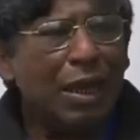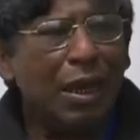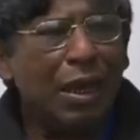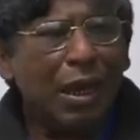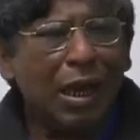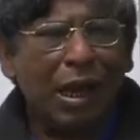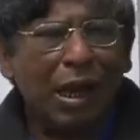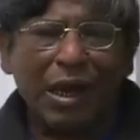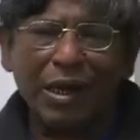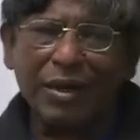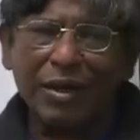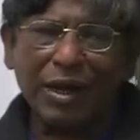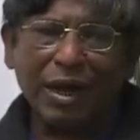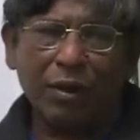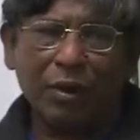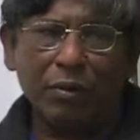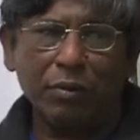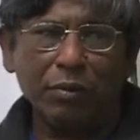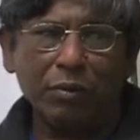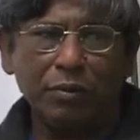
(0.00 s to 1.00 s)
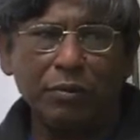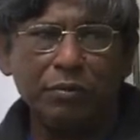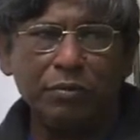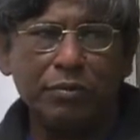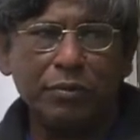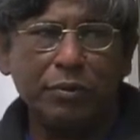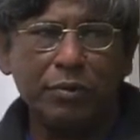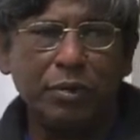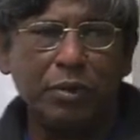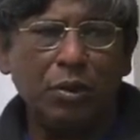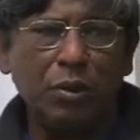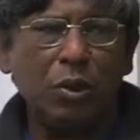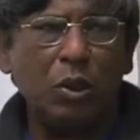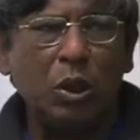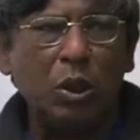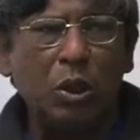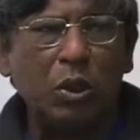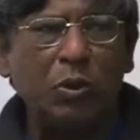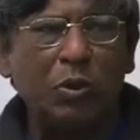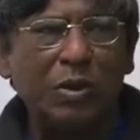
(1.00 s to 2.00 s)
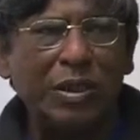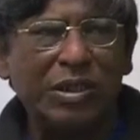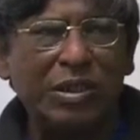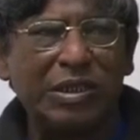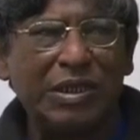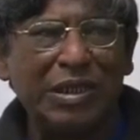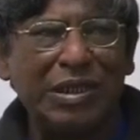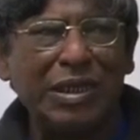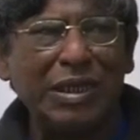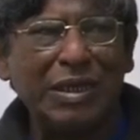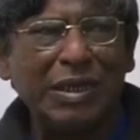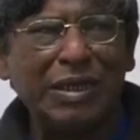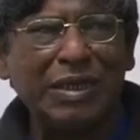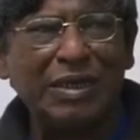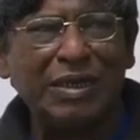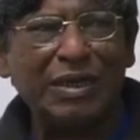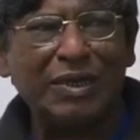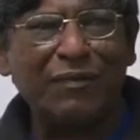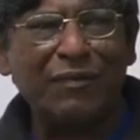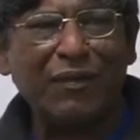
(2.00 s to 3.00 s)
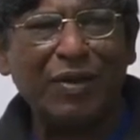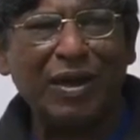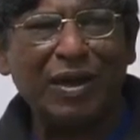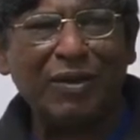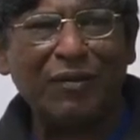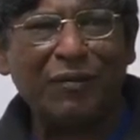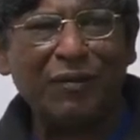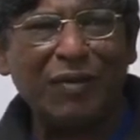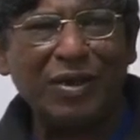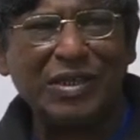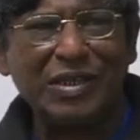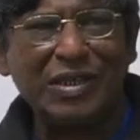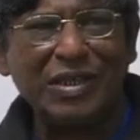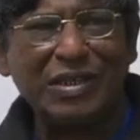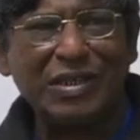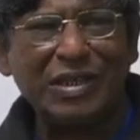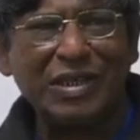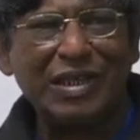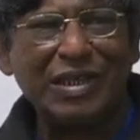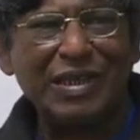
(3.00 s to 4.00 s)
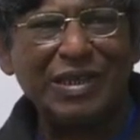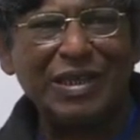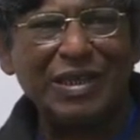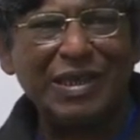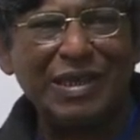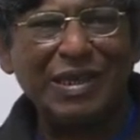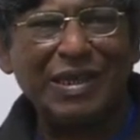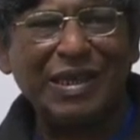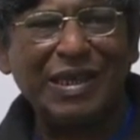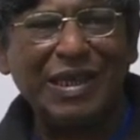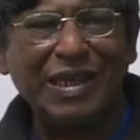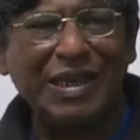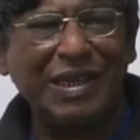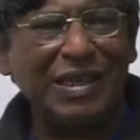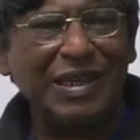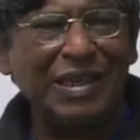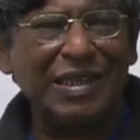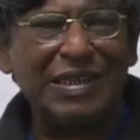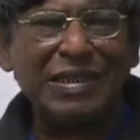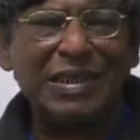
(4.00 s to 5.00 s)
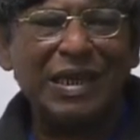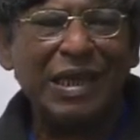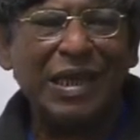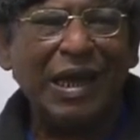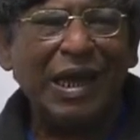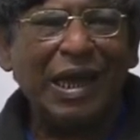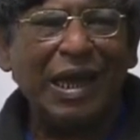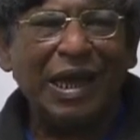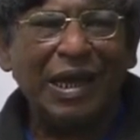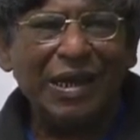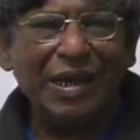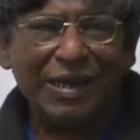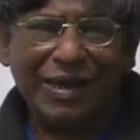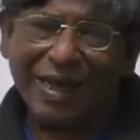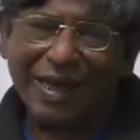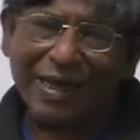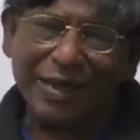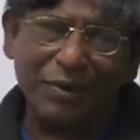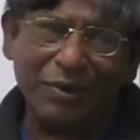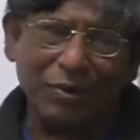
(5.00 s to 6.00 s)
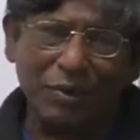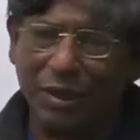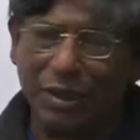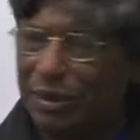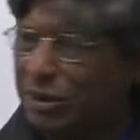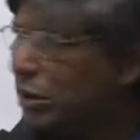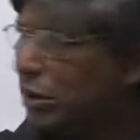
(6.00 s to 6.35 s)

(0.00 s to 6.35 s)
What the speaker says: And now we will see different phrases in English language.